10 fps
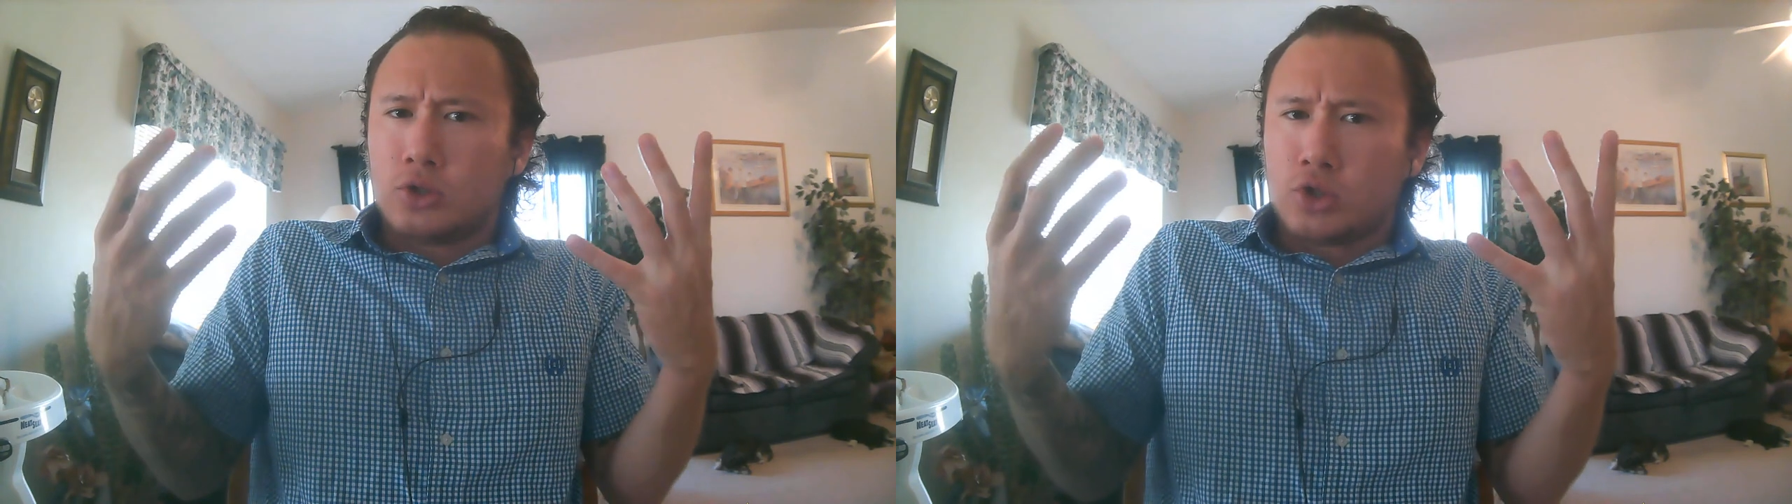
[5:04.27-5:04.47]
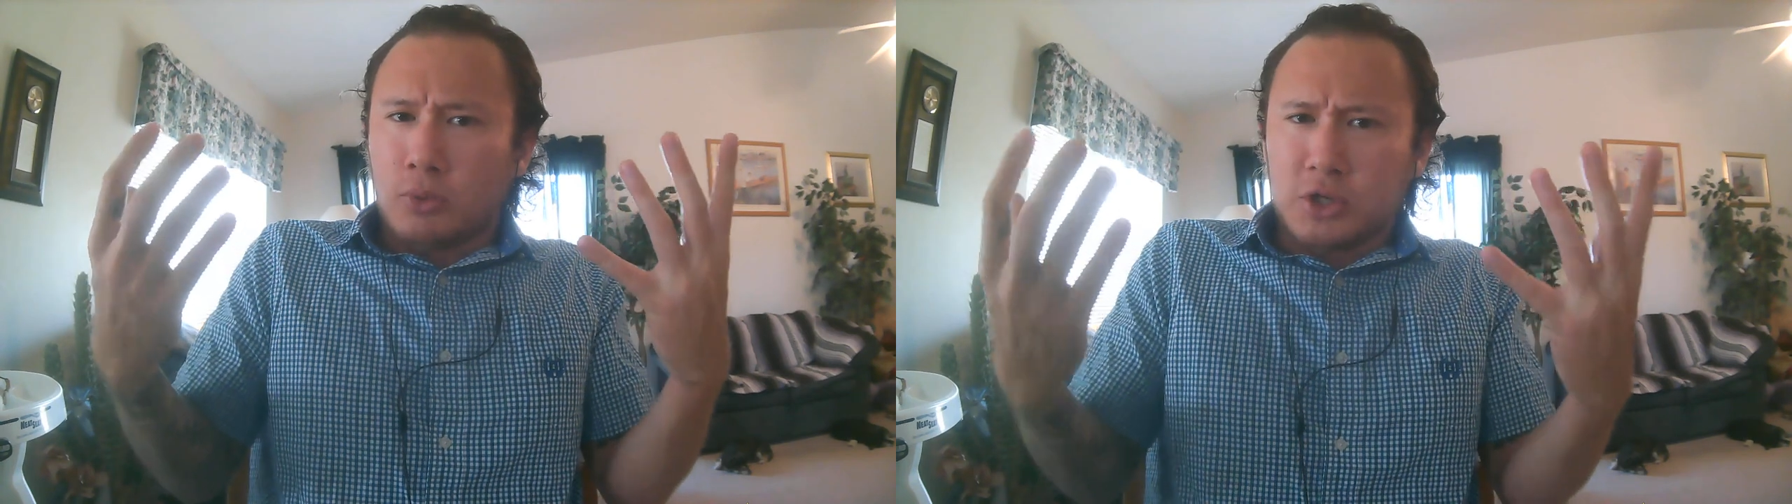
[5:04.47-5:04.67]

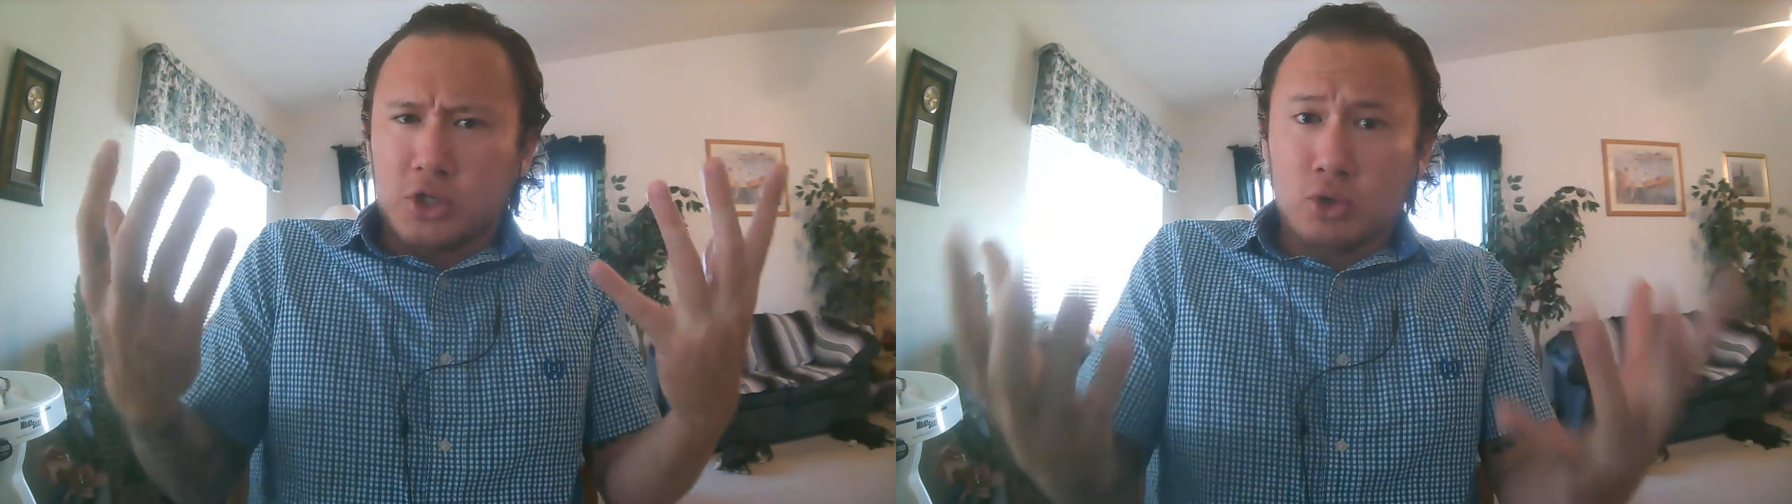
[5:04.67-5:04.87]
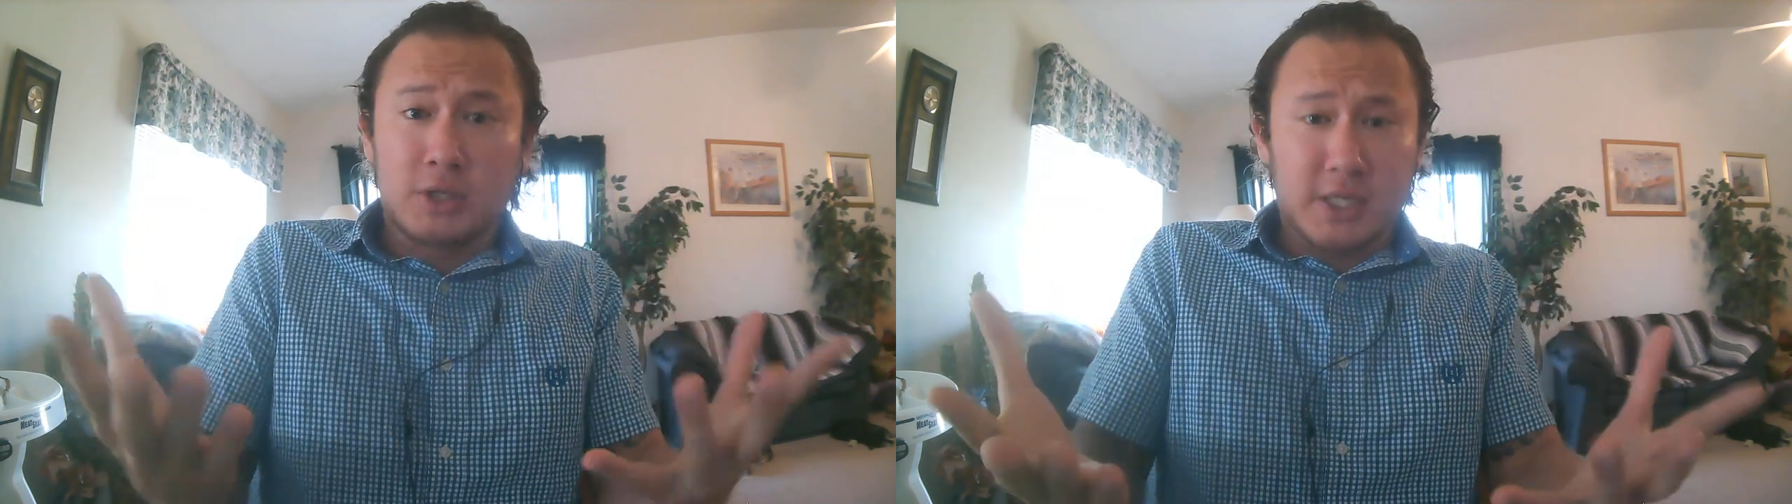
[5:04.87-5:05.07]
So
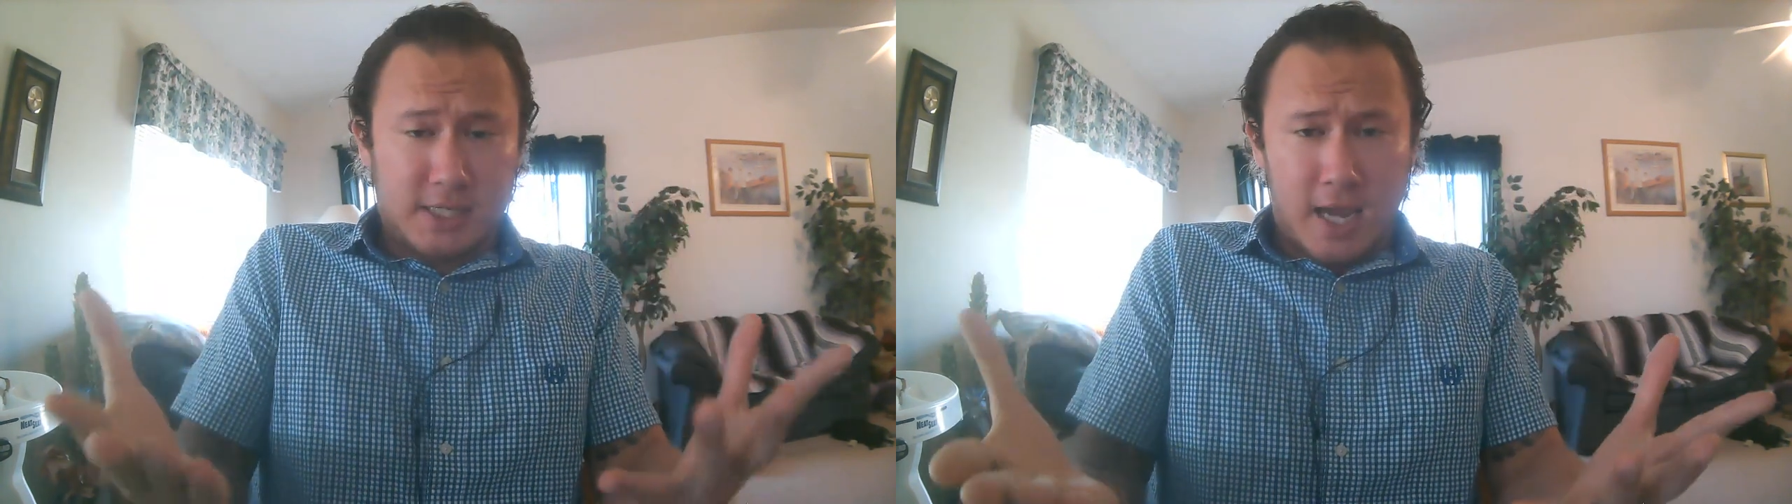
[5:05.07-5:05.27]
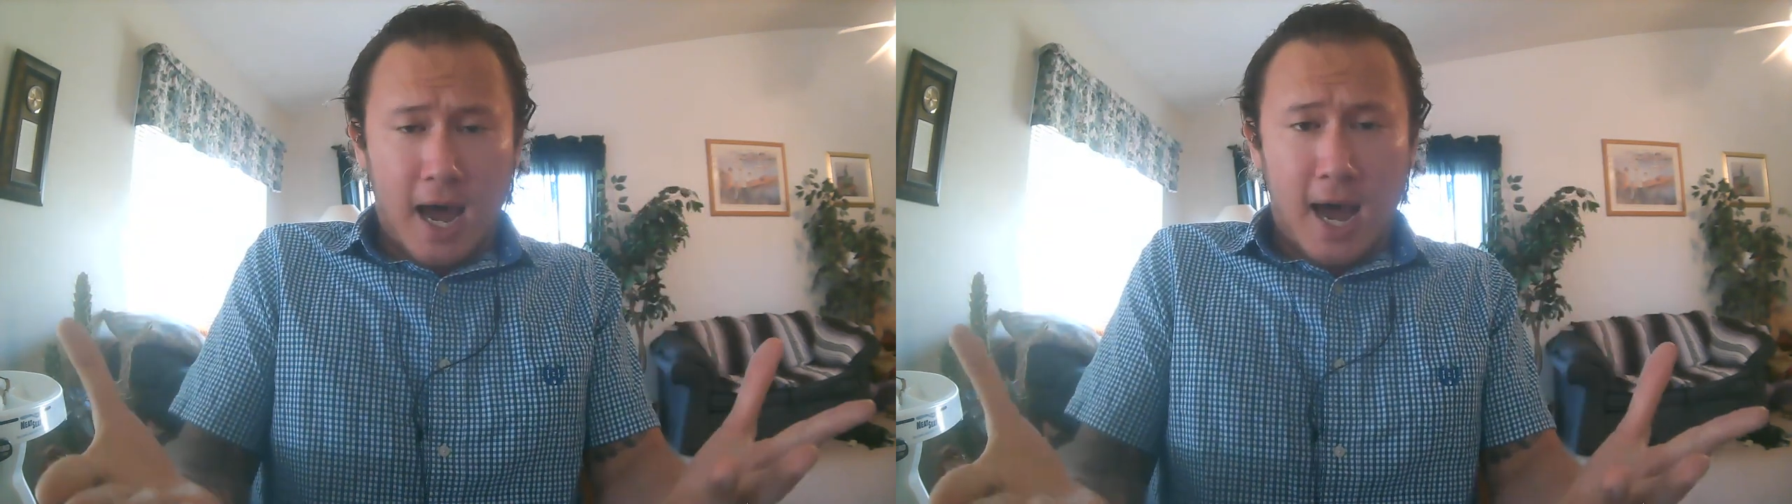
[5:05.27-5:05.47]
when you
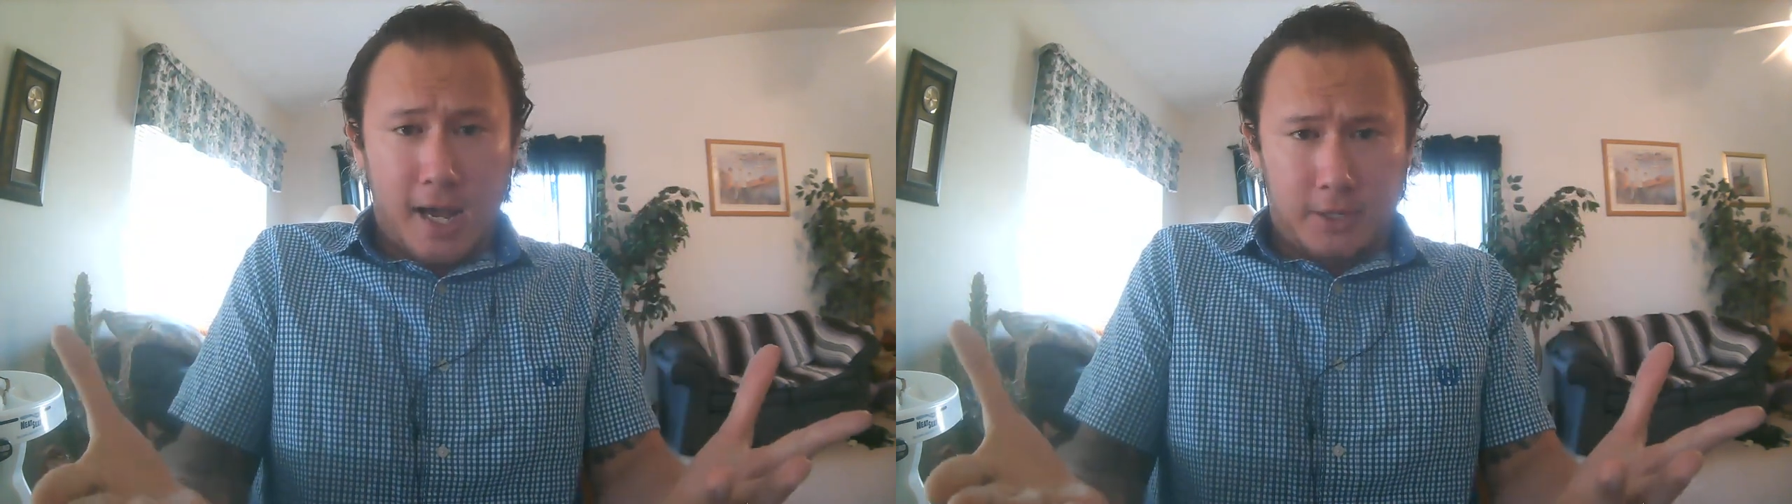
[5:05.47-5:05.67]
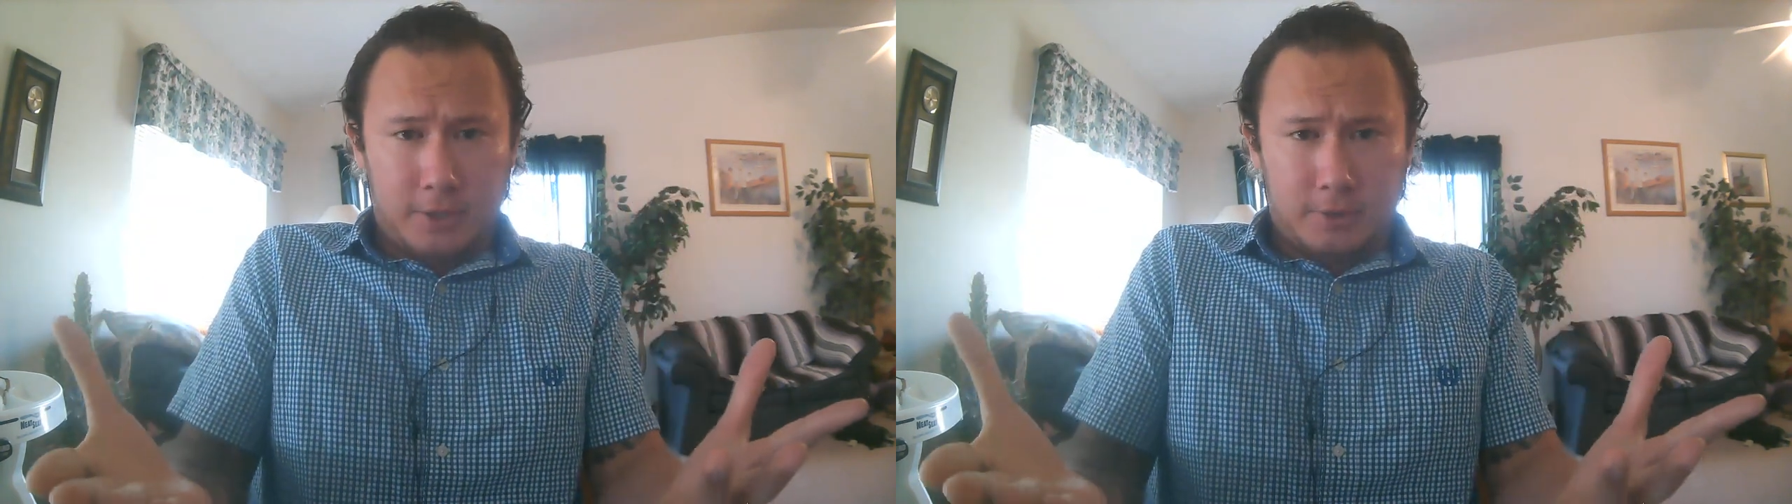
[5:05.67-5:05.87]

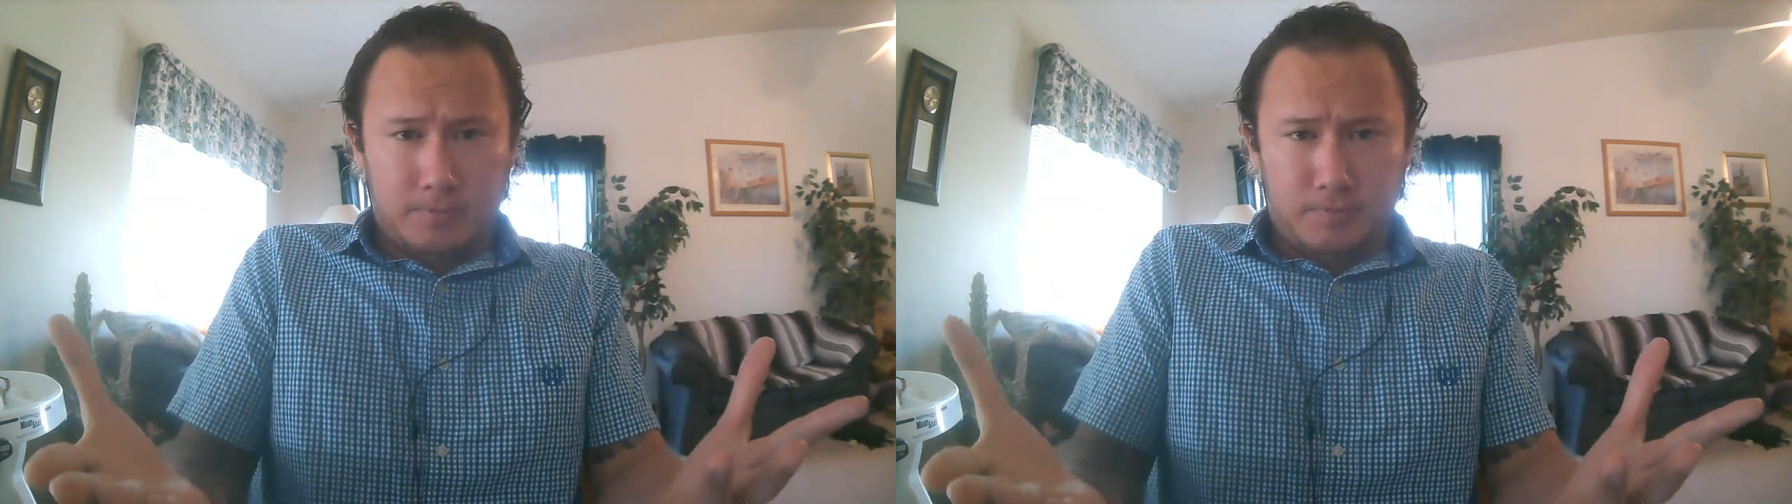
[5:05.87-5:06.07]
decide